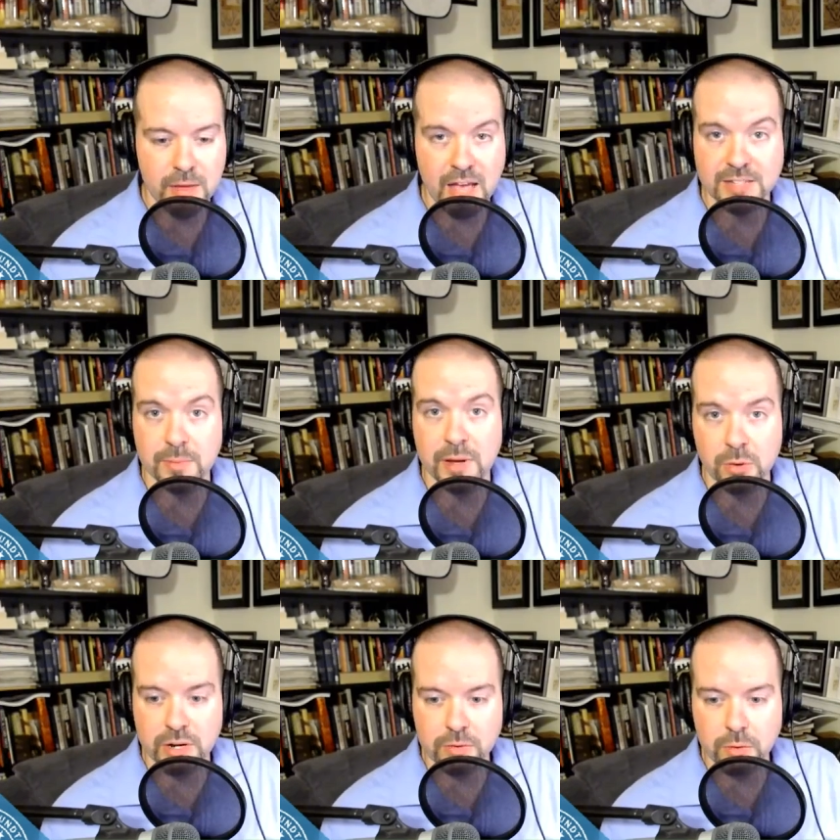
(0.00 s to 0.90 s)
as a
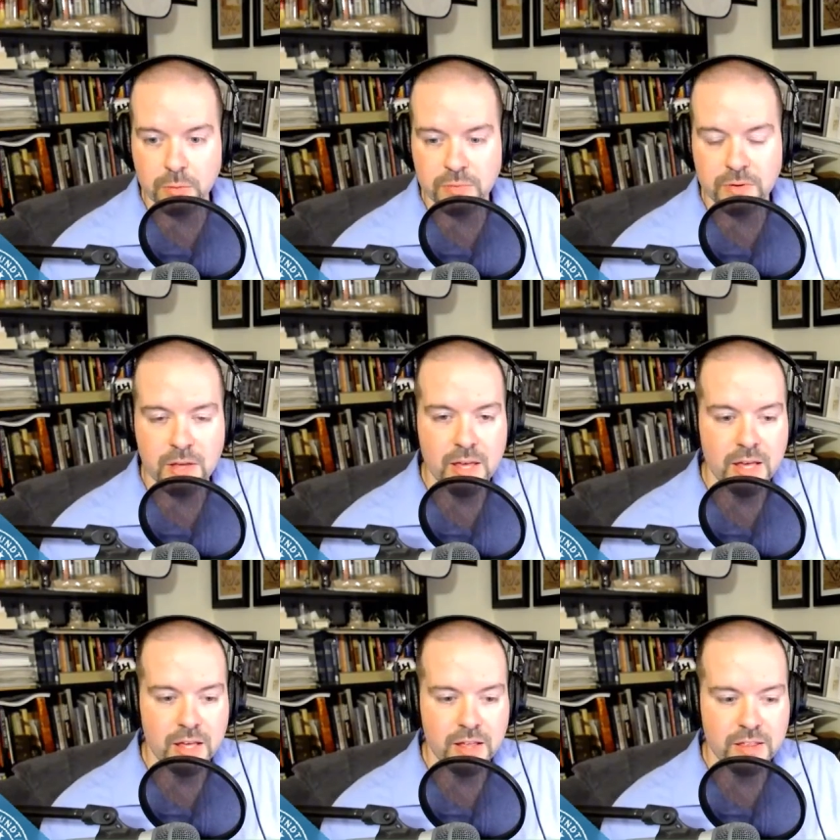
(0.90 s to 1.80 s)
minority group,
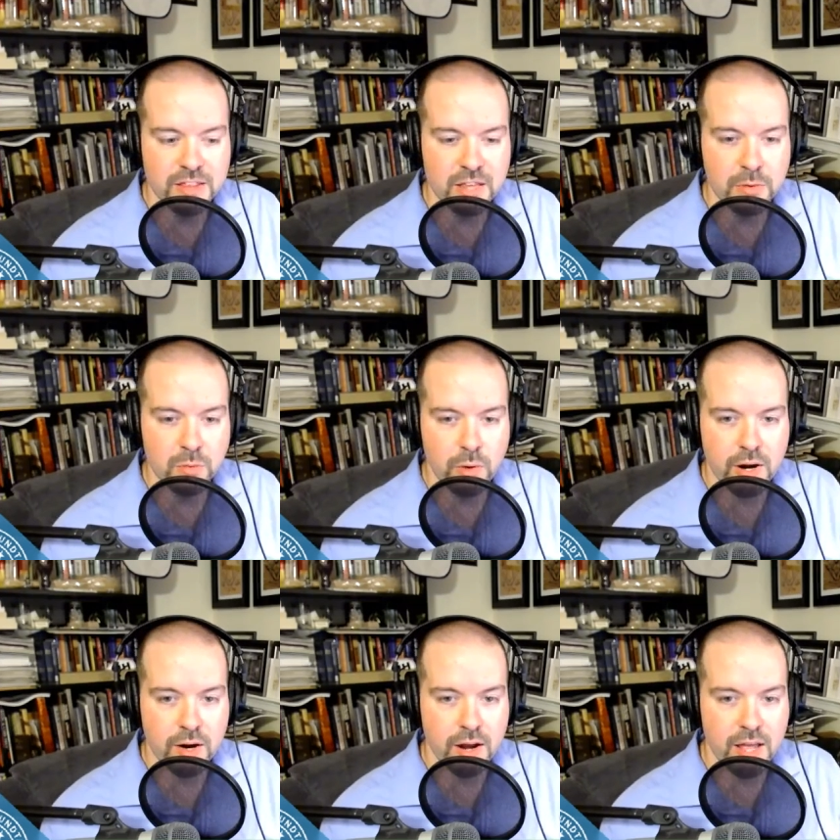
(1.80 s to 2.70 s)
that they would
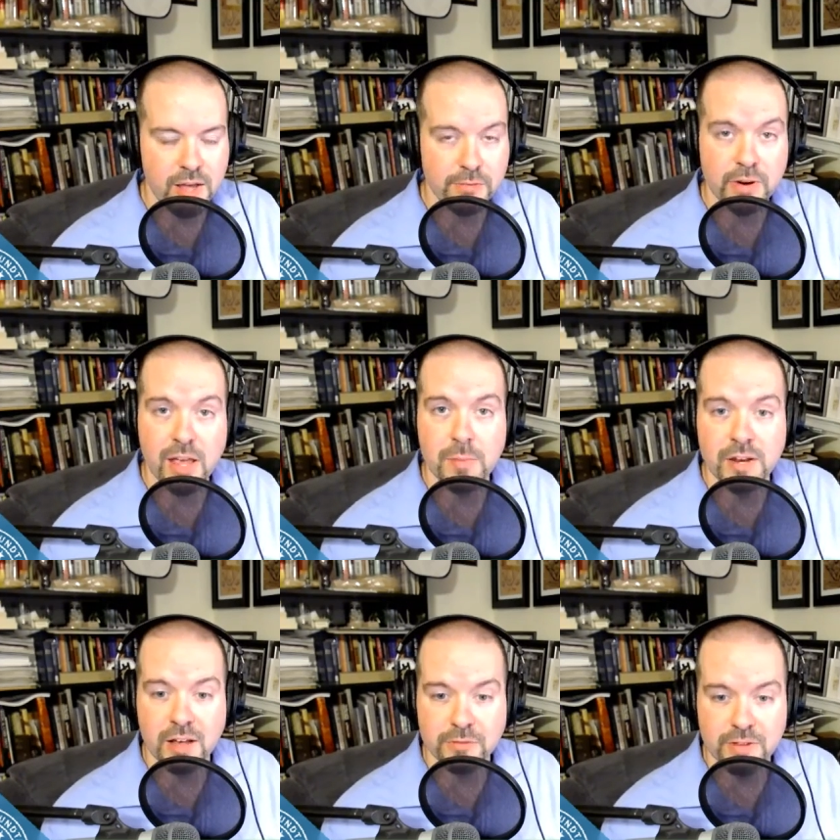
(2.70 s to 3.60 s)
wear a
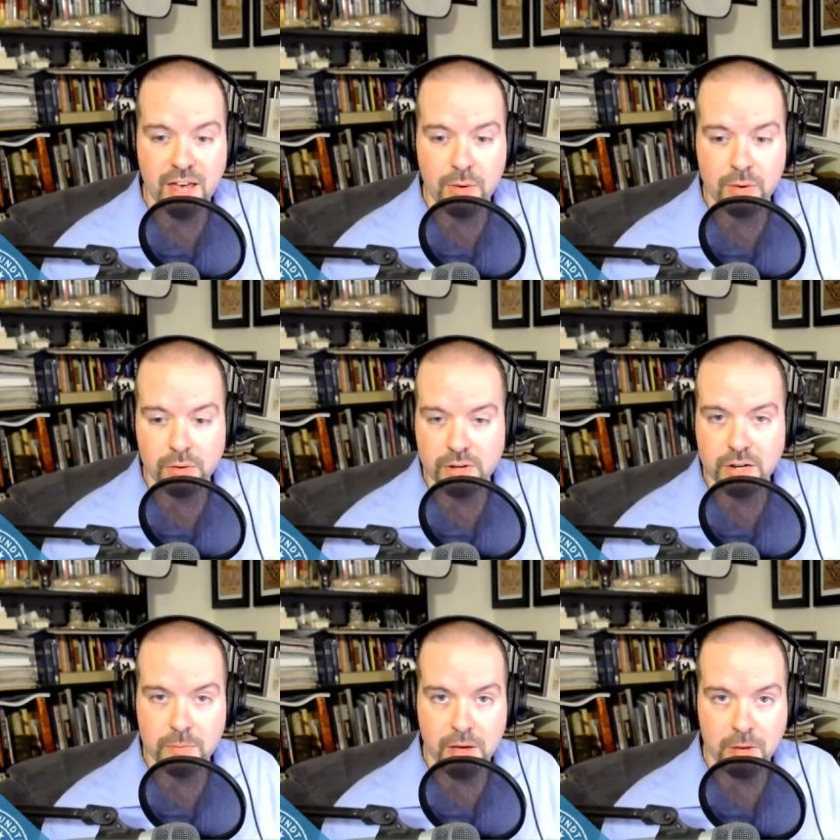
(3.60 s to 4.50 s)
forget-me-not flower on their
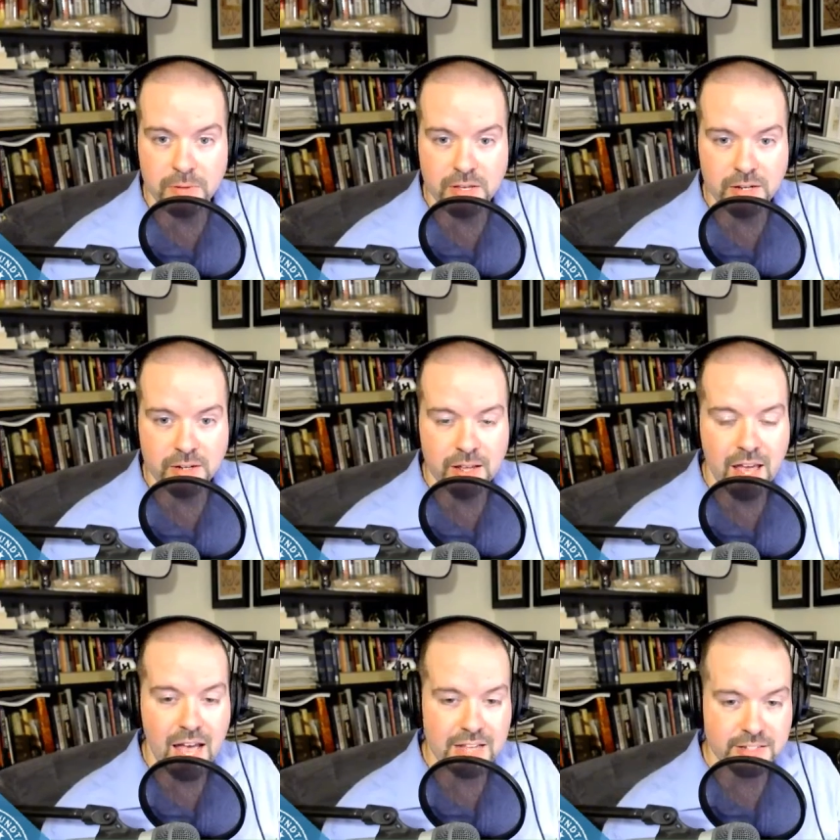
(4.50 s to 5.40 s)
lapel pin
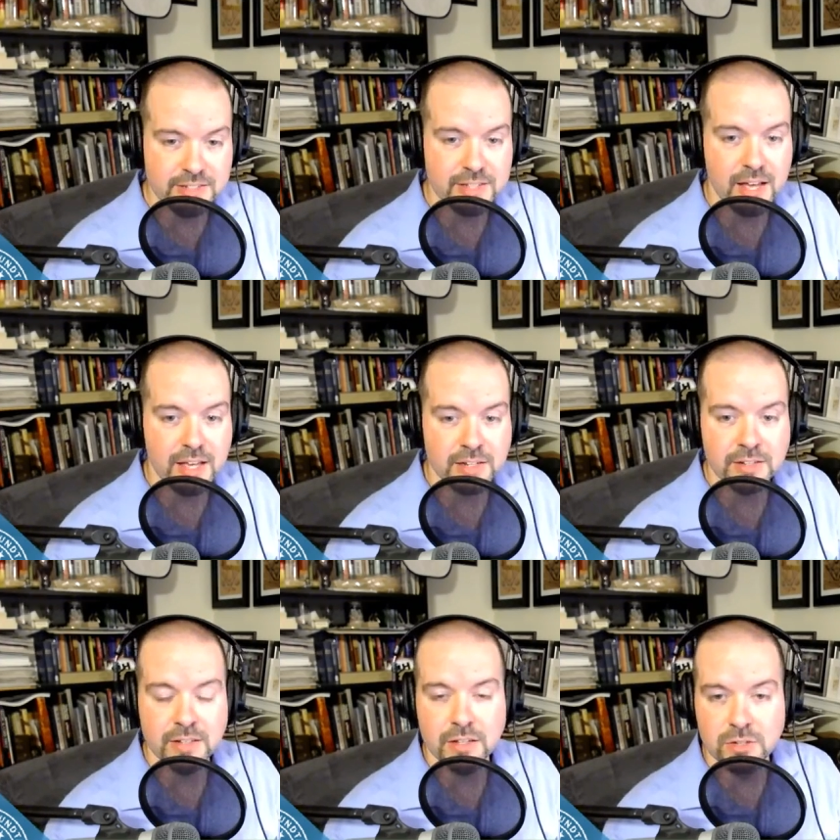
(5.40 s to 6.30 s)
as a sign
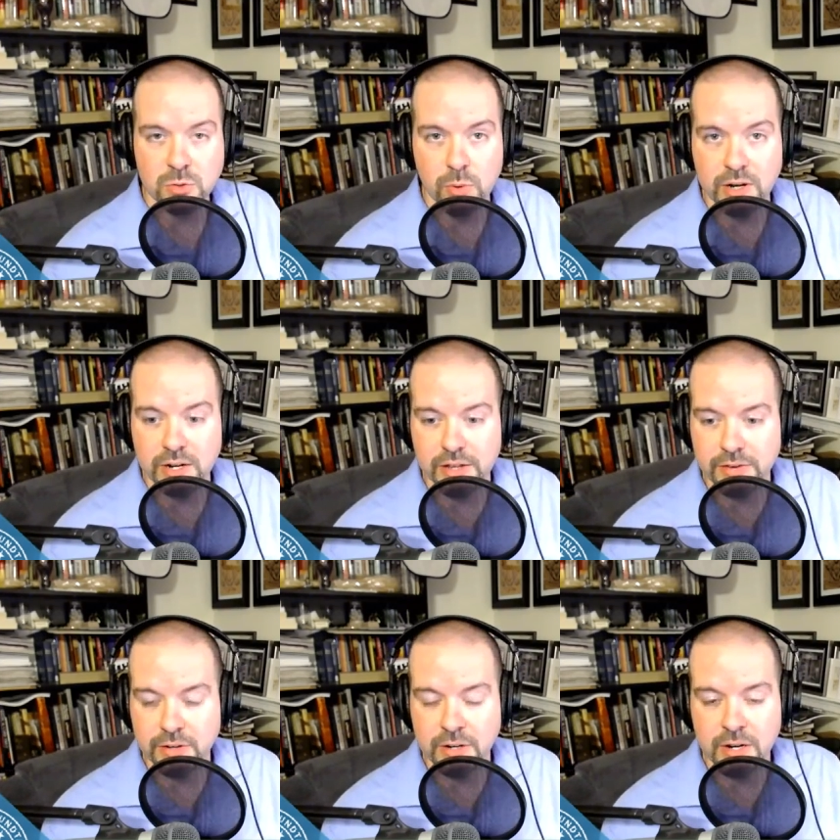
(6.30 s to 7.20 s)
to one
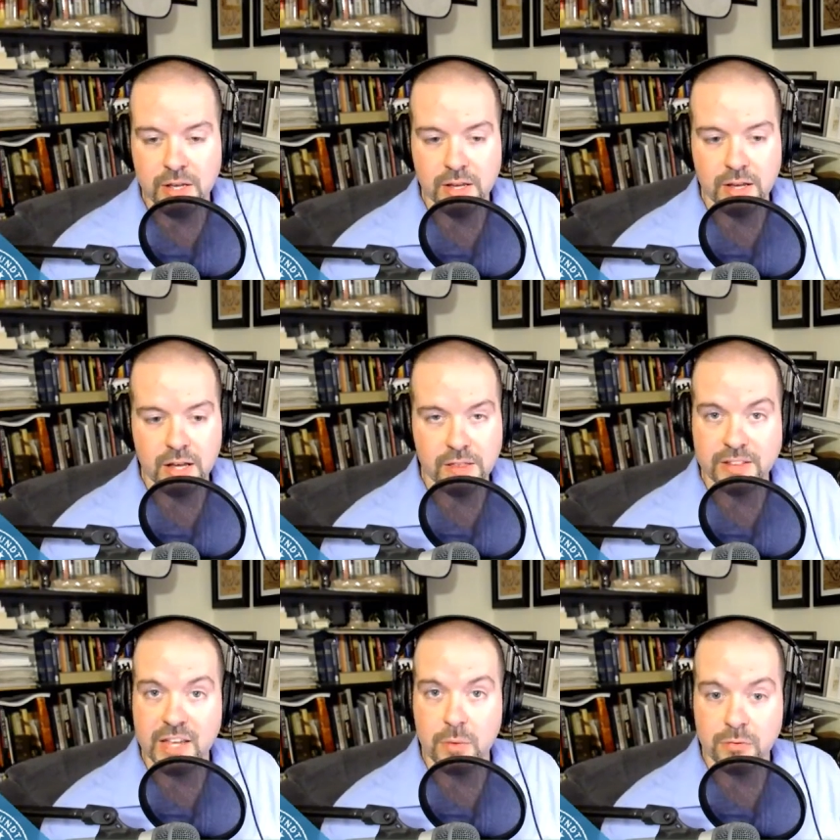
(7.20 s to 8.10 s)
another
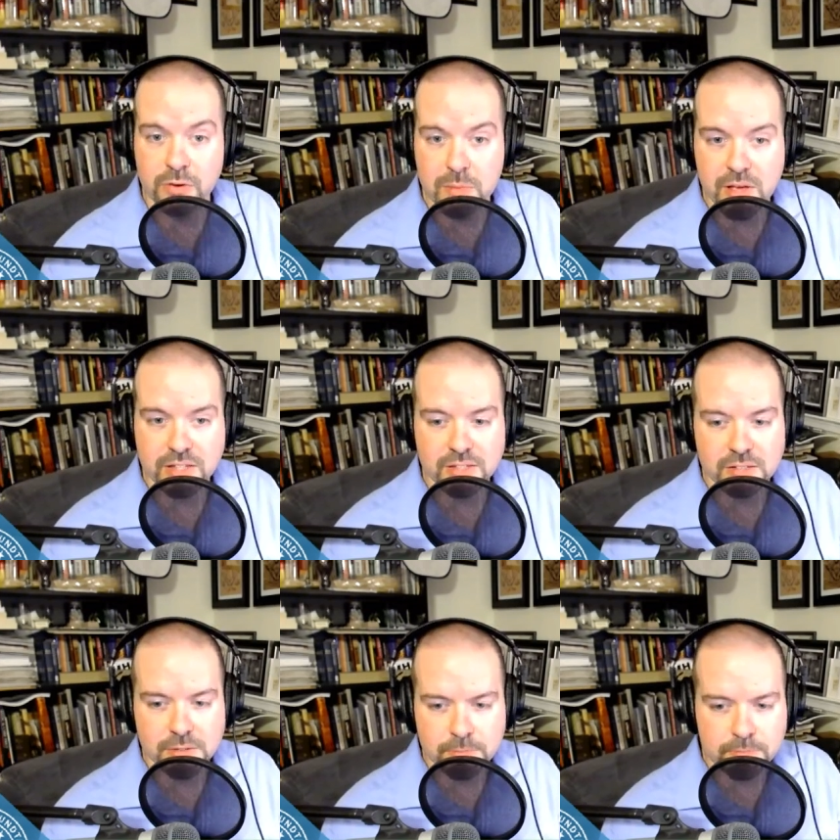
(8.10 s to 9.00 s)
that they were Freemasons,